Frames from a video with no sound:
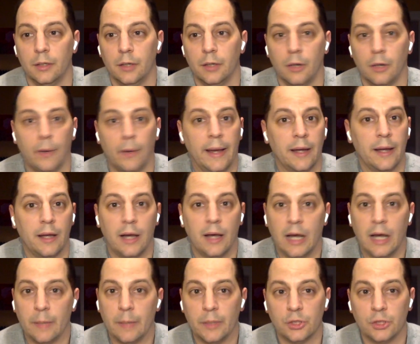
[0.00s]
you know, at
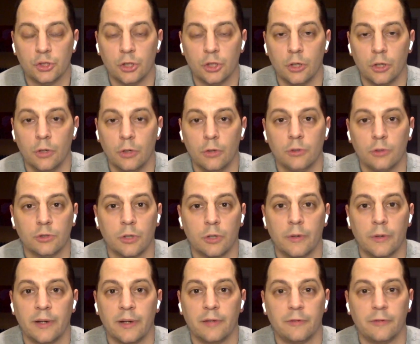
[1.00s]
comic shows
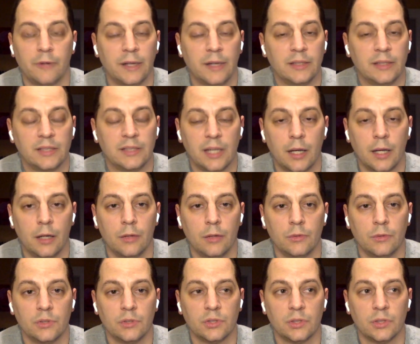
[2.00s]
or at a friend's
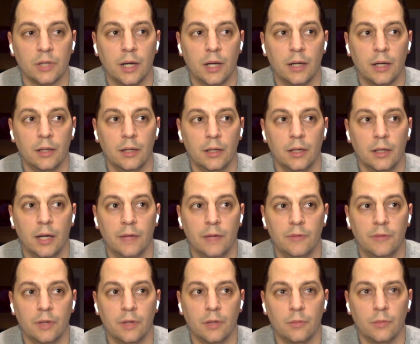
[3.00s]
house.
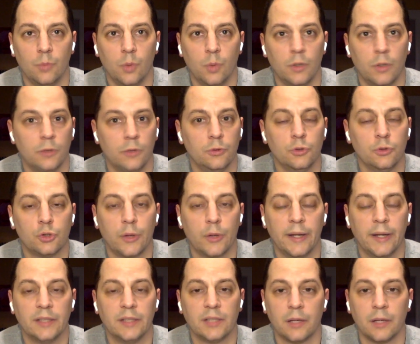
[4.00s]
I've done one or two
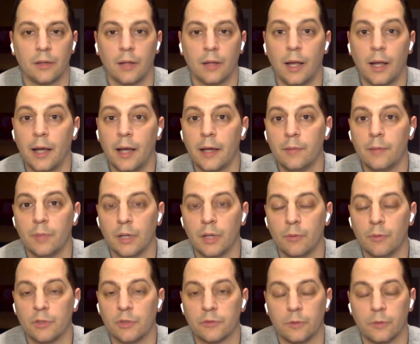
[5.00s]
trades online,
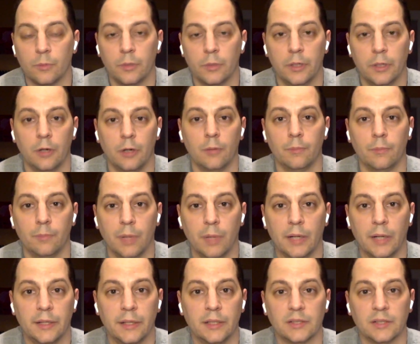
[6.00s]
but it was from, you know,
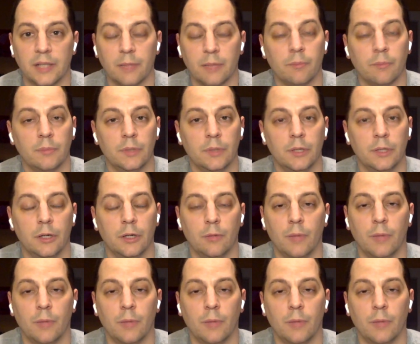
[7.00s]
buddies like, you